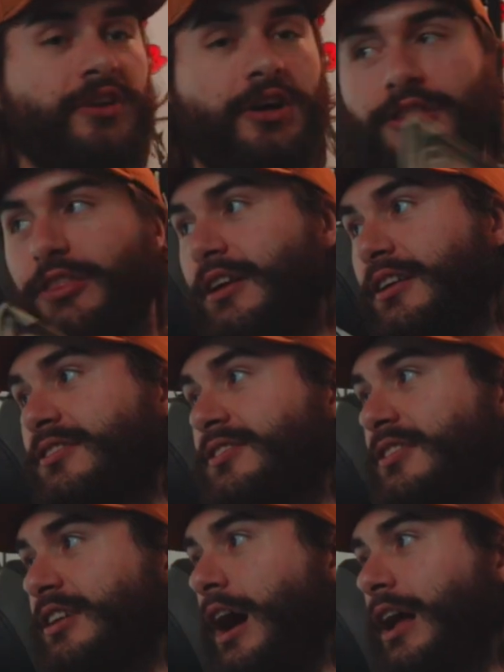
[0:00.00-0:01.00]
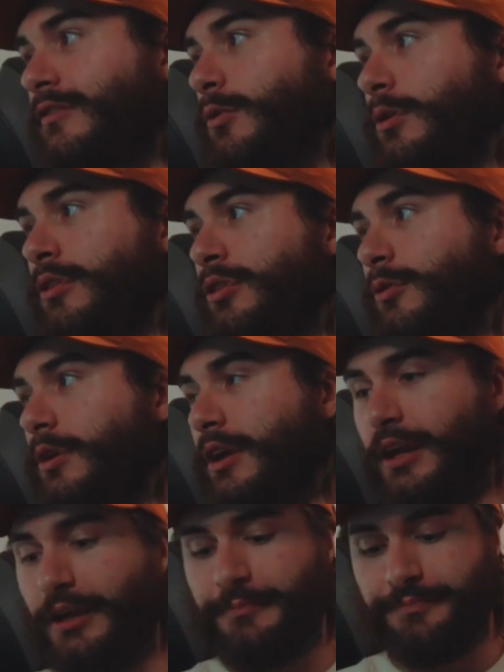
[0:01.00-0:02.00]
saw this, God of War
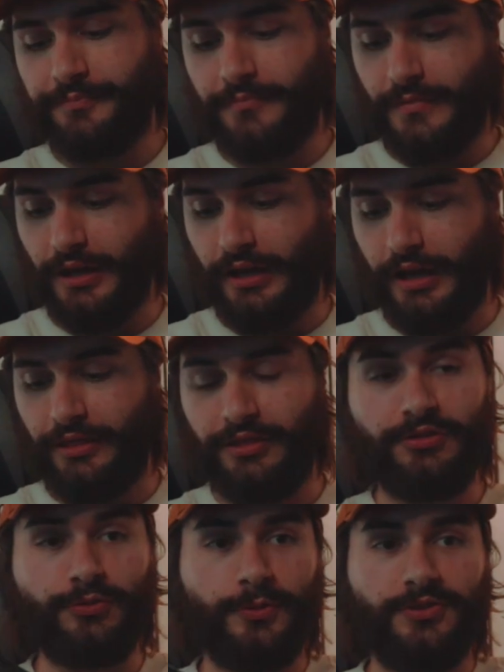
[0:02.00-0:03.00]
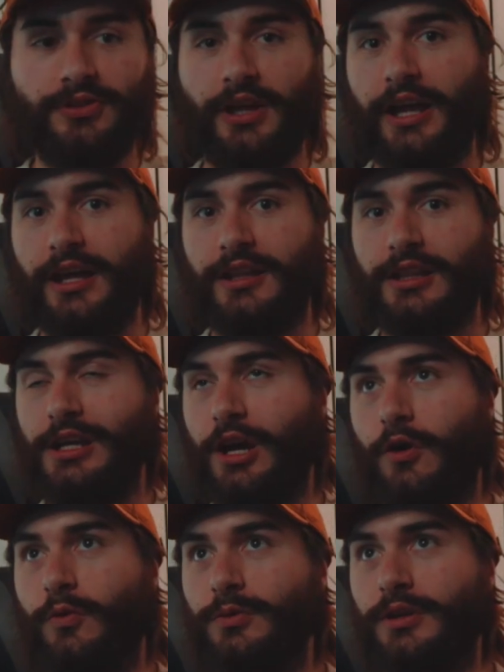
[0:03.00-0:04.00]
3, this was like the
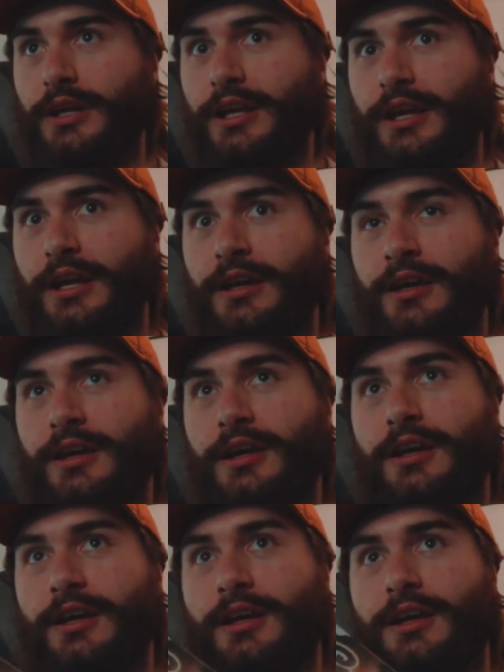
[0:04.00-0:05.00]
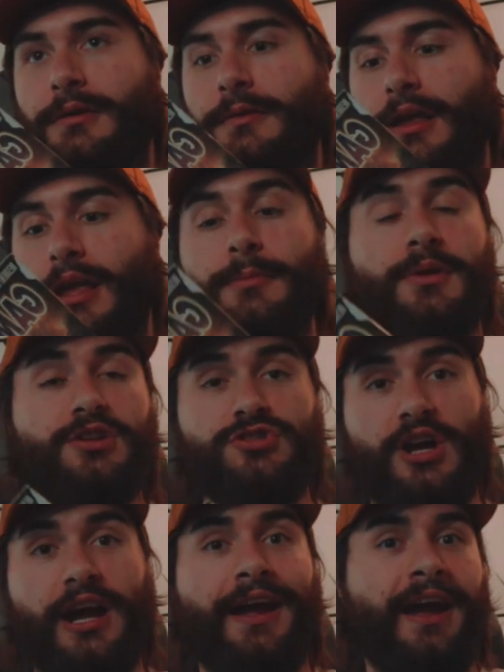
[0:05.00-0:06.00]
only
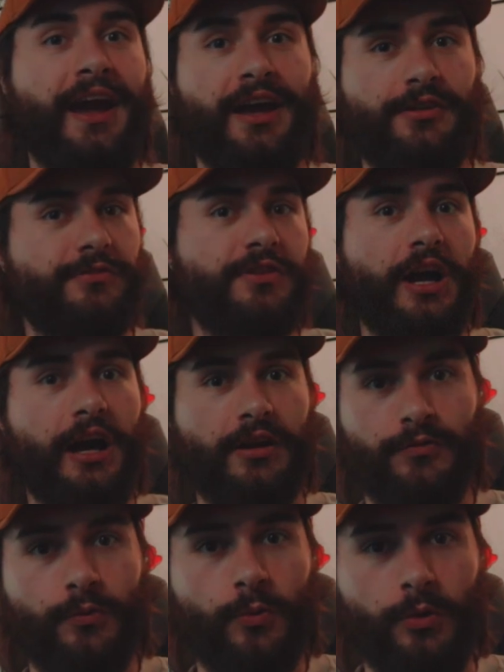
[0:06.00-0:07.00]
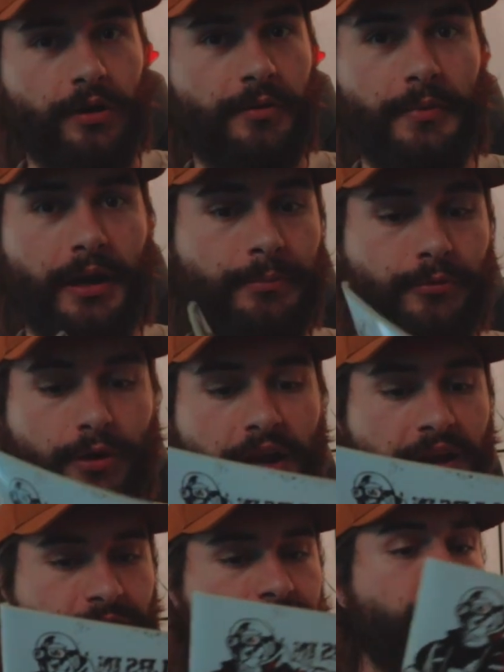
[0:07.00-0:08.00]
image I had of God of War in my
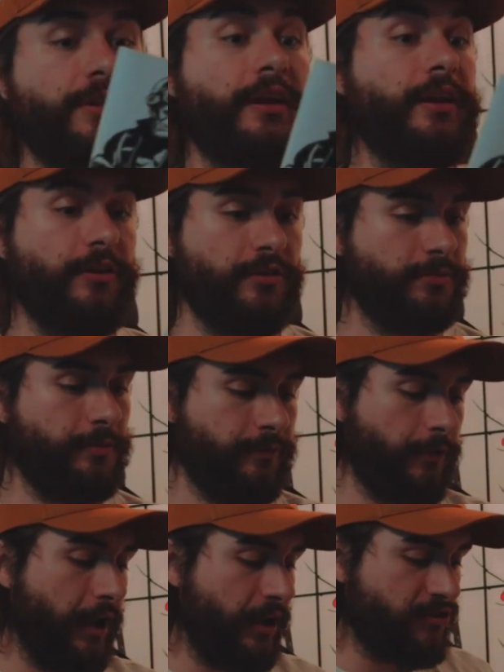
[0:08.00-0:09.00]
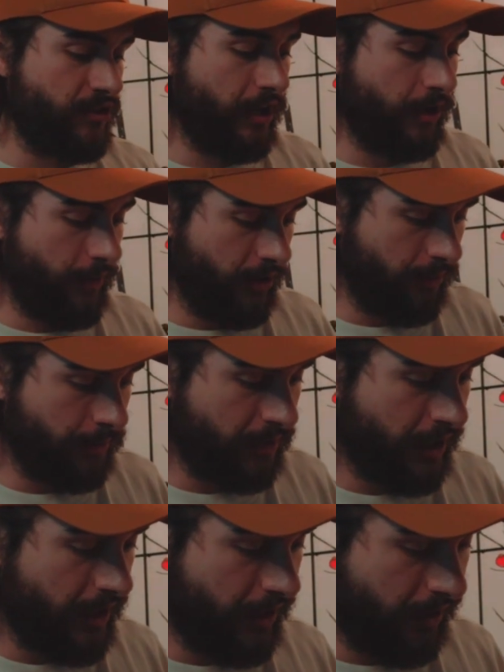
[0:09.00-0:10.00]
brain for years before I actually got around to
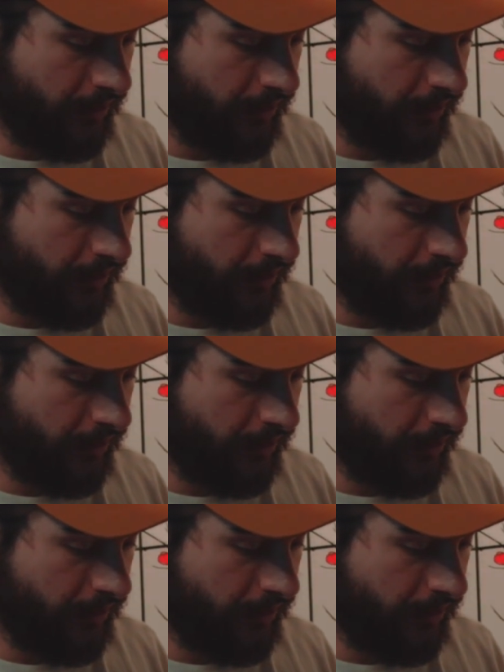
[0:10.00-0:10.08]
playing